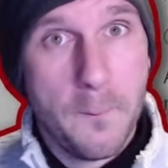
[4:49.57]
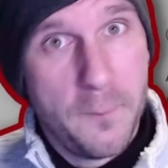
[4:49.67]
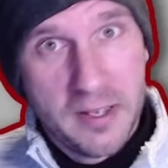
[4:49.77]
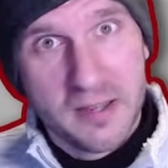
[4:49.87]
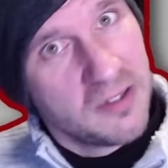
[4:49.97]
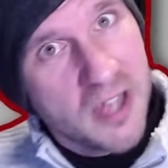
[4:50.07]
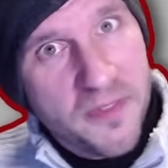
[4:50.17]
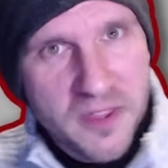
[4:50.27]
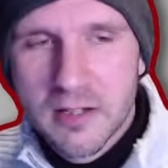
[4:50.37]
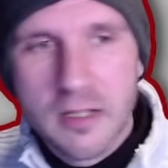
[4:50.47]
better than
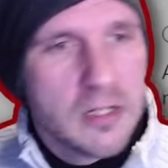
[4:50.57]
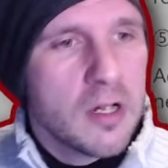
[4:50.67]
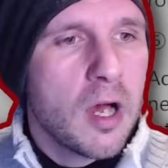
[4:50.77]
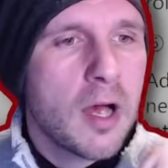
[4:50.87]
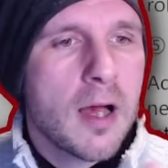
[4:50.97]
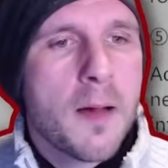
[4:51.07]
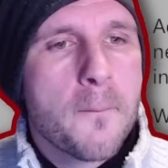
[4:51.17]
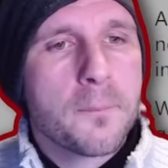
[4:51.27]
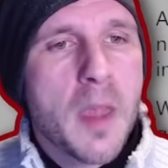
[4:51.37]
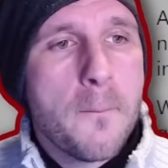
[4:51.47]
nothing.
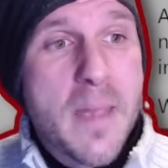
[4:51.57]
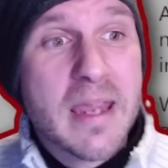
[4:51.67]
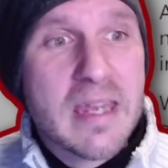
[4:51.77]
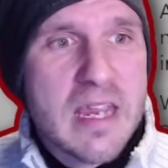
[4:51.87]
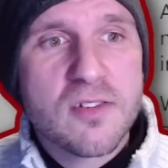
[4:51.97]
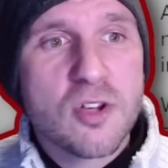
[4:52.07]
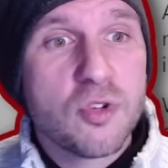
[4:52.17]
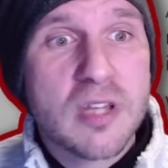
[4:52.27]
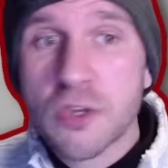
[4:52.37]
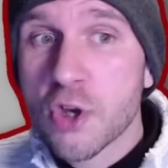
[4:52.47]
Make it easier to
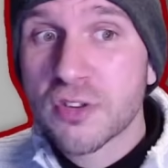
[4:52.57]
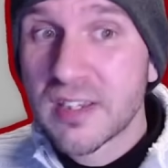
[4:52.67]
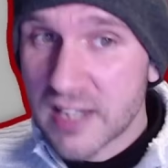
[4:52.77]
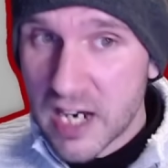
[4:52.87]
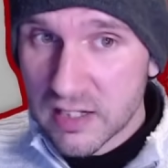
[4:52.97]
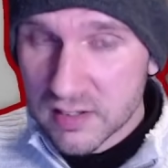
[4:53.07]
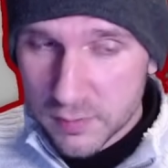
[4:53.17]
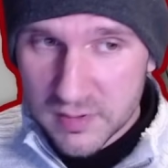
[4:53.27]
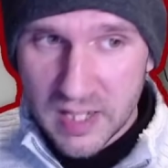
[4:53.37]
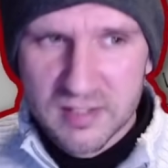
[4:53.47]
get your desired
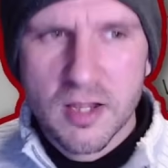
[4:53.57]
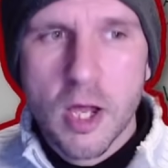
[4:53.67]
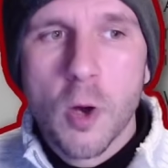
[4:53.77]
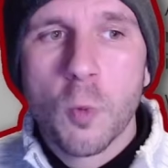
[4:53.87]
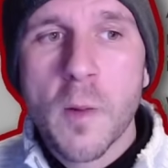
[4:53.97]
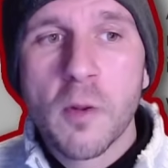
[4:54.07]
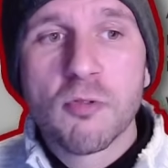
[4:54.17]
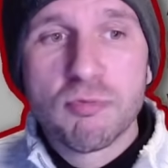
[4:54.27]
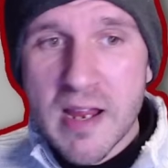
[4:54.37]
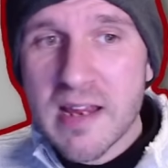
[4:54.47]
substats. We will
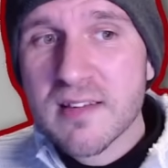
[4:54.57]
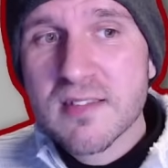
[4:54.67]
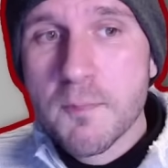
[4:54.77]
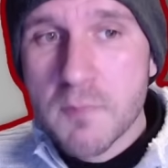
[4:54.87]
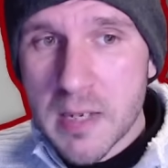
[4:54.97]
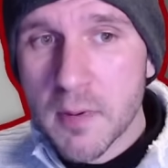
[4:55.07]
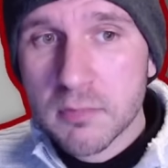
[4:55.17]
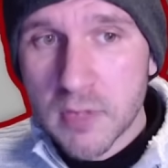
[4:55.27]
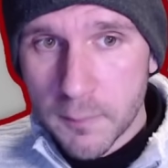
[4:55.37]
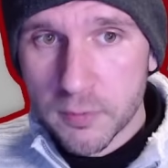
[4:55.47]
raise the
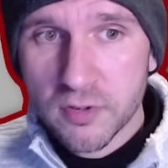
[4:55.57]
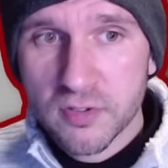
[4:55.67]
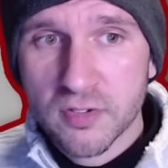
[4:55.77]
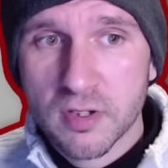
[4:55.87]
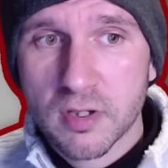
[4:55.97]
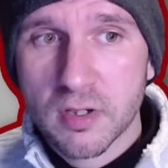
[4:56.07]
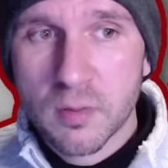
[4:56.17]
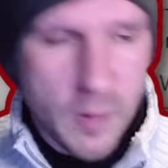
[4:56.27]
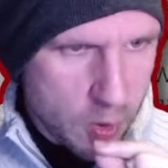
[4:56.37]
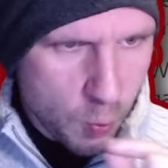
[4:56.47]
minimum numbers
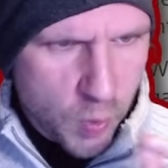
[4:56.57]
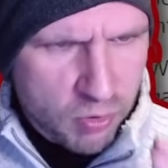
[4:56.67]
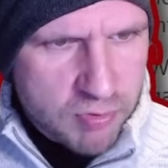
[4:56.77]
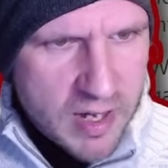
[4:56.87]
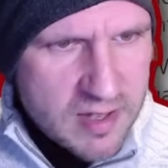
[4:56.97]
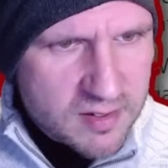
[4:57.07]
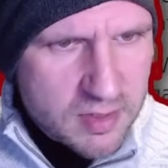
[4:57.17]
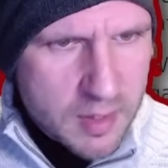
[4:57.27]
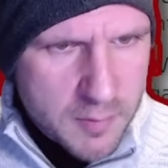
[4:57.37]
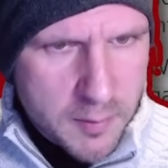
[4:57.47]
will raise
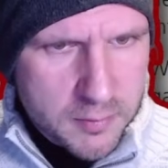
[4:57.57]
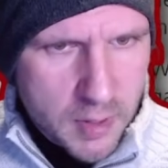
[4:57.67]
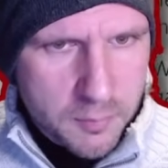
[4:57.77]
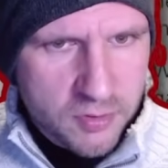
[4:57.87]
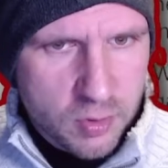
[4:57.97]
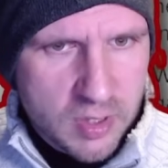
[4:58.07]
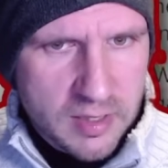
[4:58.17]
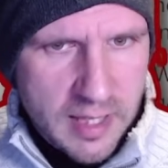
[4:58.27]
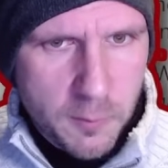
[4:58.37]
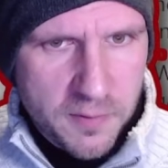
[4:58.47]
the minimum numbers you can
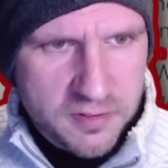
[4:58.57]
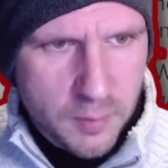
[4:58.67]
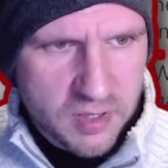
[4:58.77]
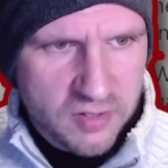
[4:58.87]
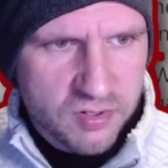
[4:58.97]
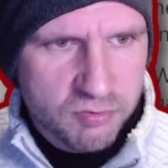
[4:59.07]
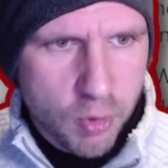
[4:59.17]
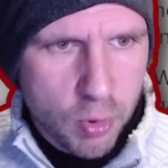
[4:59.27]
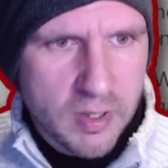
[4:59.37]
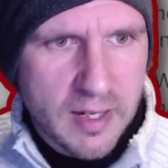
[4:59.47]
get with substats,
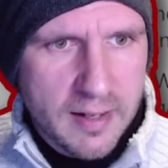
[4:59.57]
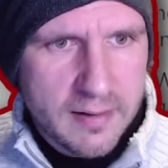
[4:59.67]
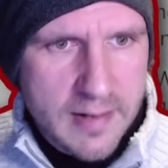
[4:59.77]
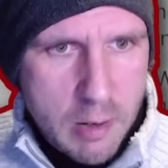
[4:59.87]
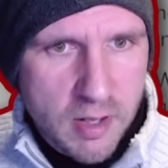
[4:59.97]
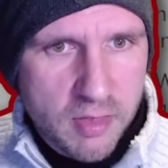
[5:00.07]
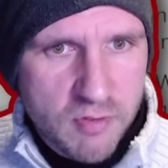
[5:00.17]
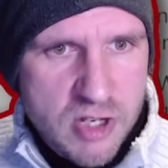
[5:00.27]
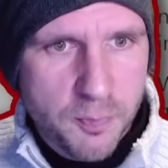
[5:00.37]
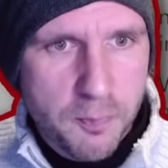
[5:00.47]
rolling and narrowing the
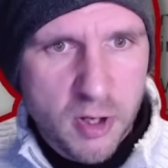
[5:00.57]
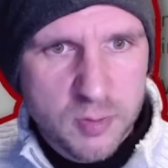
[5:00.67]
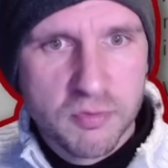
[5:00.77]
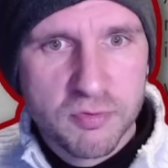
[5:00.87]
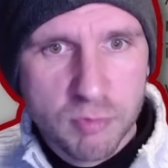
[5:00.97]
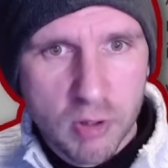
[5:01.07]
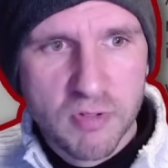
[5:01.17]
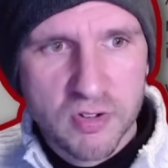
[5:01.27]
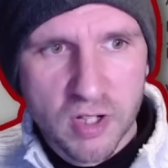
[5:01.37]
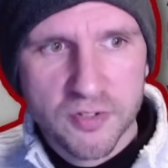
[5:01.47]
range of possible rolling
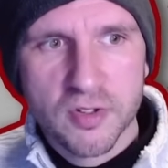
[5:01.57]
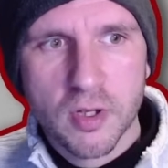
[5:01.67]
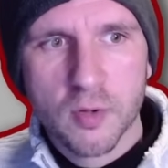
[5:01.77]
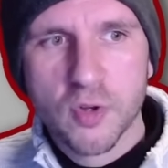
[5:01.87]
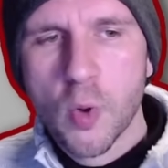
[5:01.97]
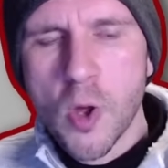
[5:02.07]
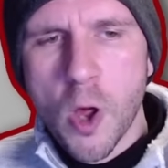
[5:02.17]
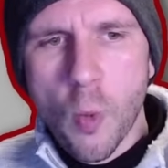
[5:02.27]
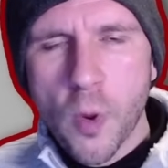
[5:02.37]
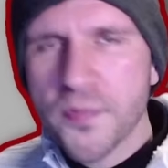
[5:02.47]
results. So
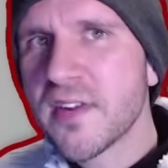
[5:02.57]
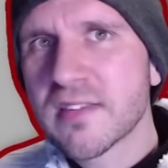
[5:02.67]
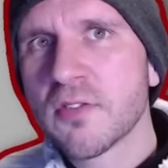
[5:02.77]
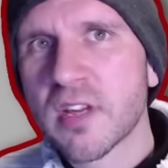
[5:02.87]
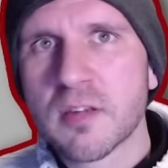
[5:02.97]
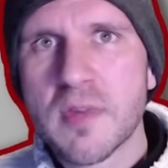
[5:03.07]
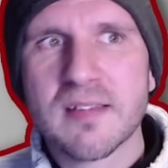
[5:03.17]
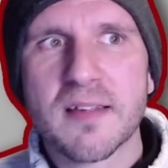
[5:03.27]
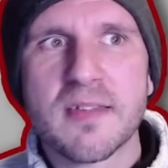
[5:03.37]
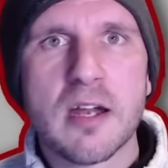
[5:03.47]
what this sounds like to me is
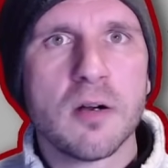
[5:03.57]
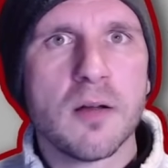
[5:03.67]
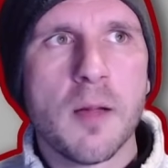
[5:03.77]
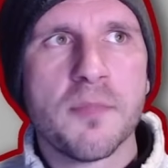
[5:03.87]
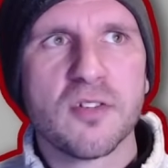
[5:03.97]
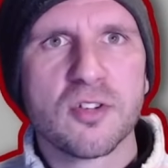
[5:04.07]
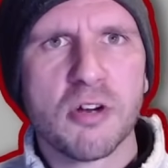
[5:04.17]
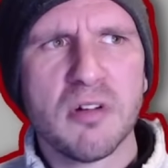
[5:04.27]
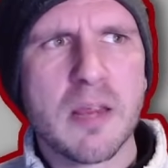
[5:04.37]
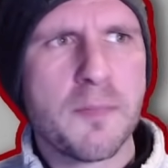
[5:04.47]
that there's
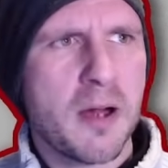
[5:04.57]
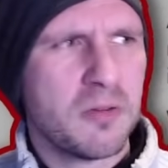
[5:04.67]
currently about